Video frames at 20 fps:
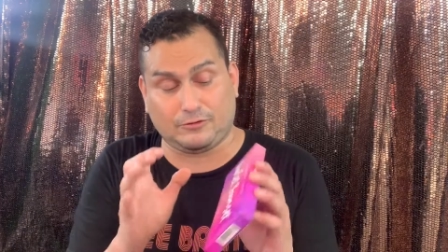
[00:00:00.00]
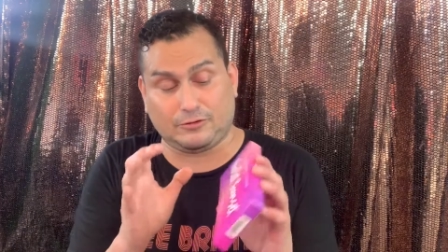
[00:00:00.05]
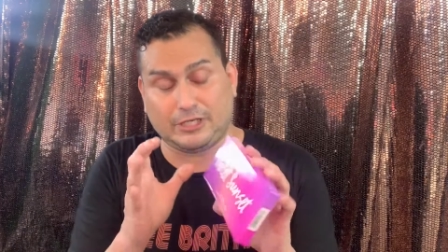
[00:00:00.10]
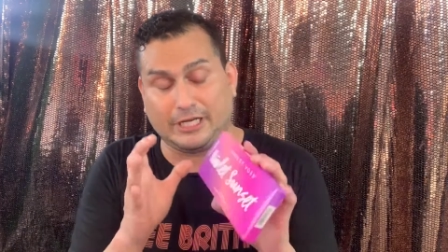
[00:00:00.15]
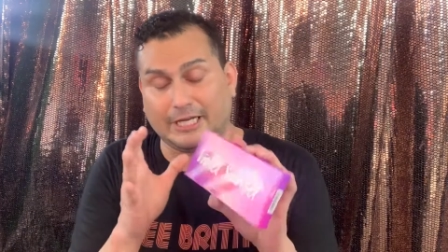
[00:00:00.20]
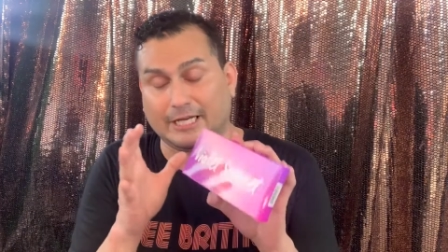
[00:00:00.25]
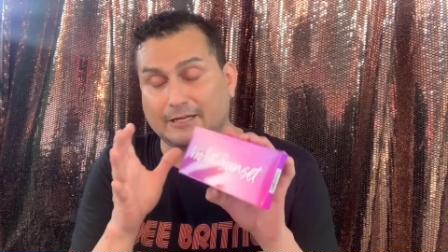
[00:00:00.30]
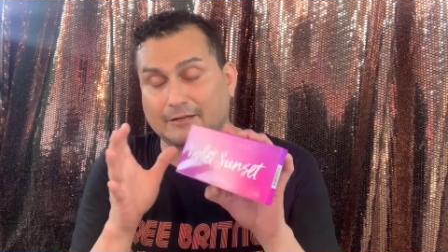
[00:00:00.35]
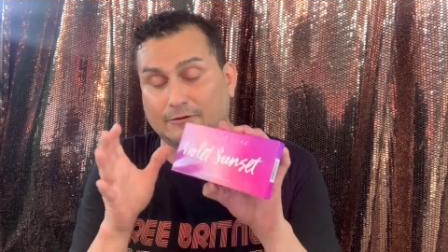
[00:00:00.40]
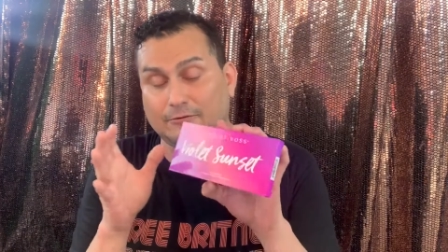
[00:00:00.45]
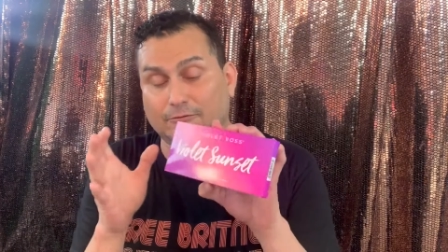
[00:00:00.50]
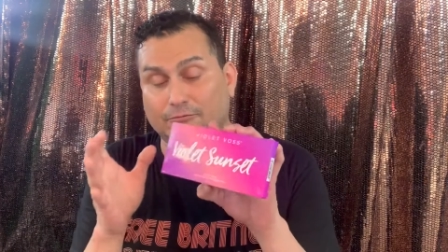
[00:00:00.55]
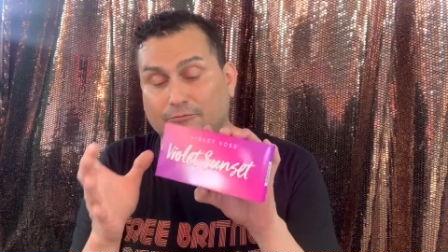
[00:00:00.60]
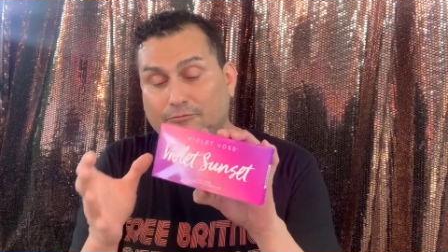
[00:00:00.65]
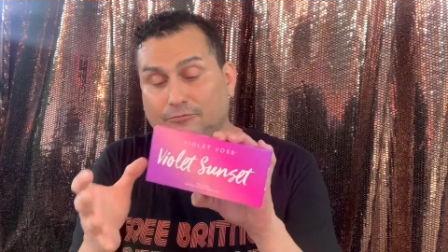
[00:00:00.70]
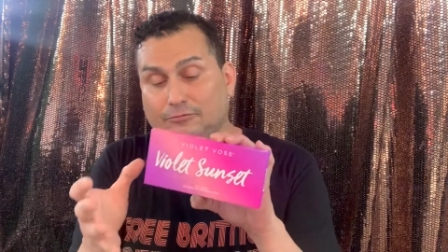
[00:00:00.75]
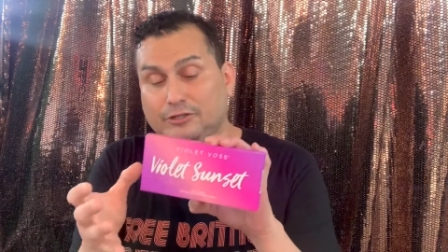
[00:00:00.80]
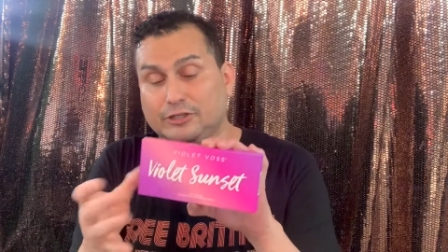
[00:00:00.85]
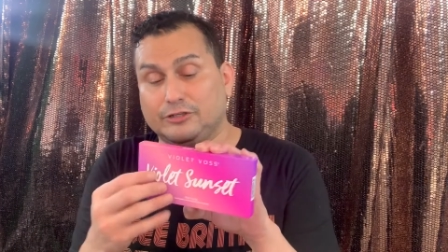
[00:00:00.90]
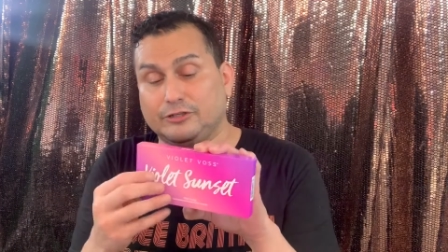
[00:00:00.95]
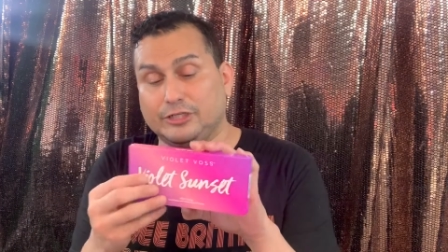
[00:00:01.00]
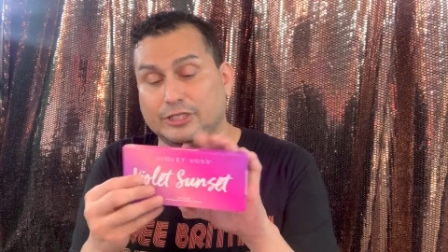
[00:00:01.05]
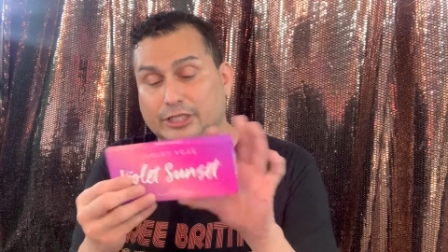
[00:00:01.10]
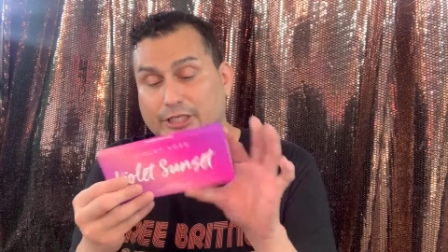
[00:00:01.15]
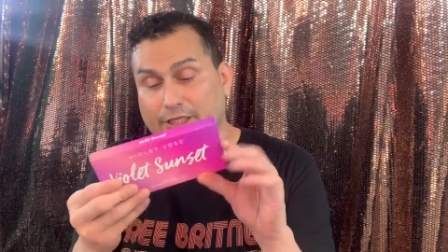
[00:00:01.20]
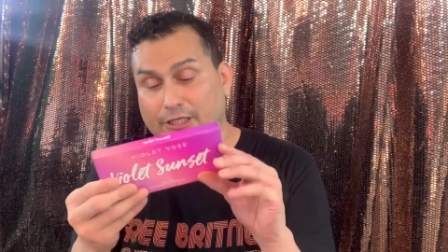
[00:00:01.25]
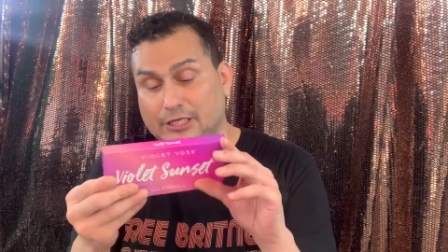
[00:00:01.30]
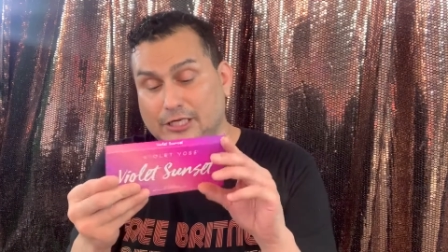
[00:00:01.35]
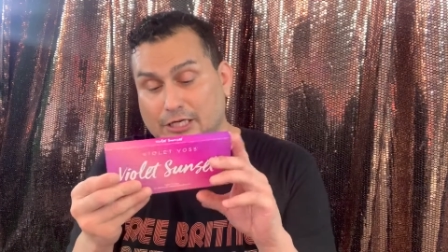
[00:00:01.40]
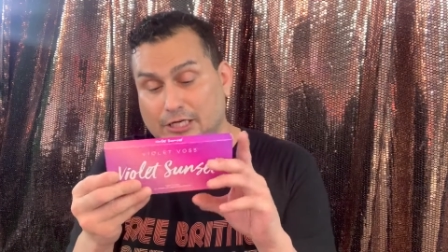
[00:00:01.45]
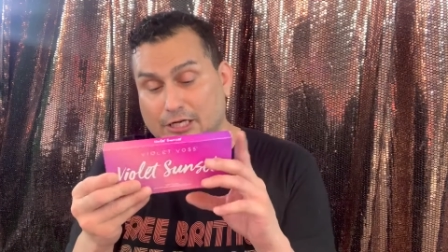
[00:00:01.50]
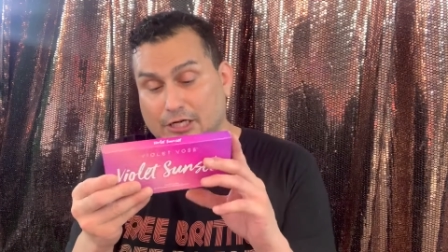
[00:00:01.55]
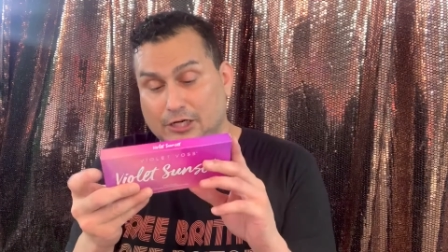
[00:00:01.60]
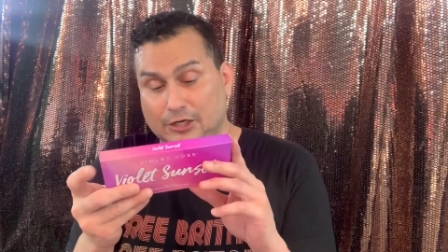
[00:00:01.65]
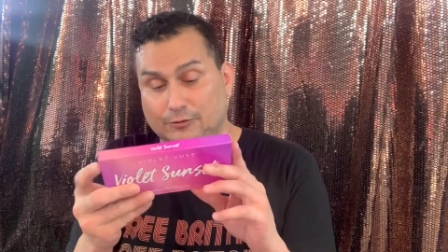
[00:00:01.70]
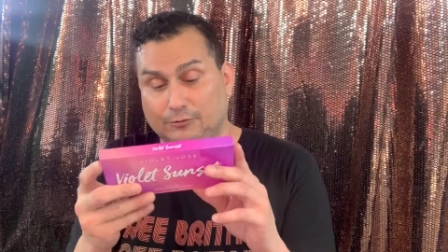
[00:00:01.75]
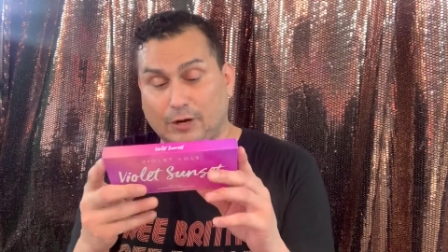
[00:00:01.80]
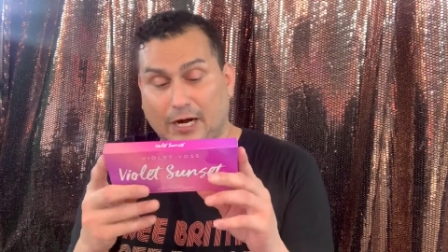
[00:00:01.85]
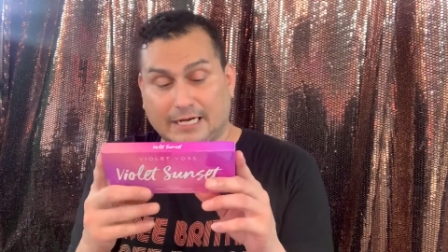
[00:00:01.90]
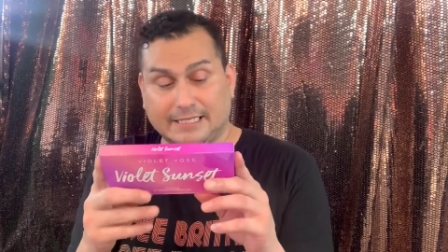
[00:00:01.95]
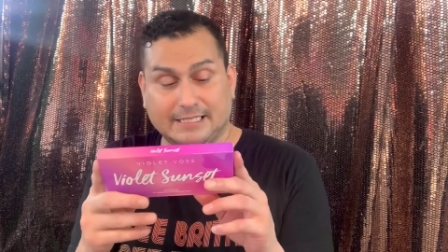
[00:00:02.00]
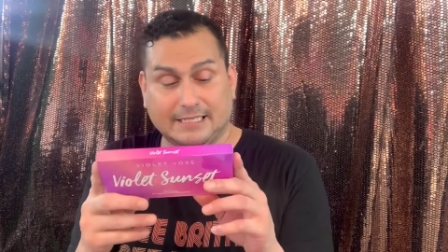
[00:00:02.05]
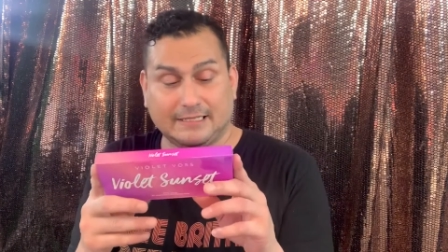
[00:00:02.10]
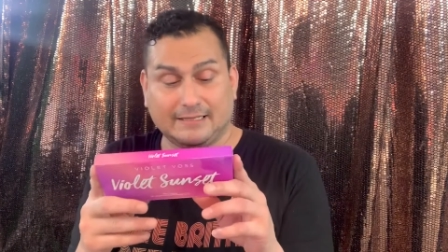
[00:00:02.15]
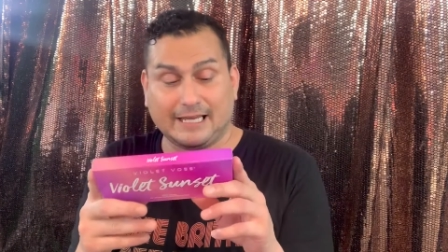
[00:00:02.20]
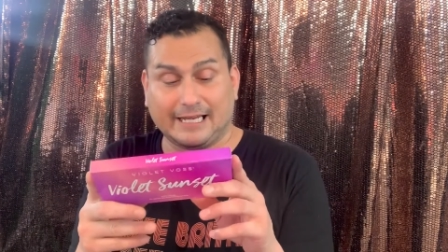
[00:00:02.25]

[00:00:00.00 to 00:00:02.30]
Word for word: like literally rising.